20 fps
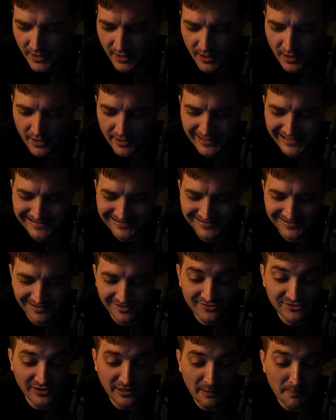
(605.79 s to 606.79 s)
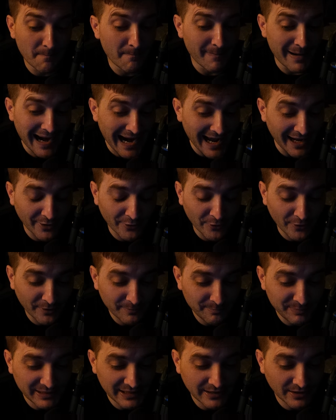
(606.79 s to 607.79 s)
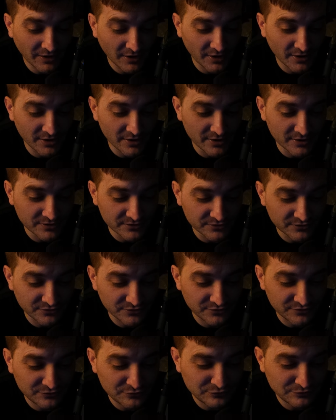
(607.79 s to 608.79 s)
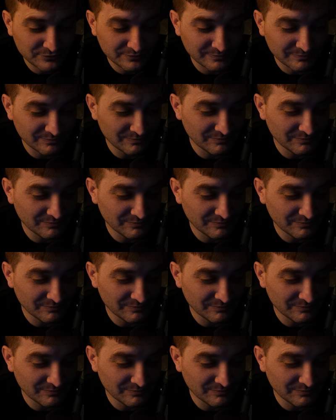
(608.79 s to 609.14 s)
Uh, it doesn't matter because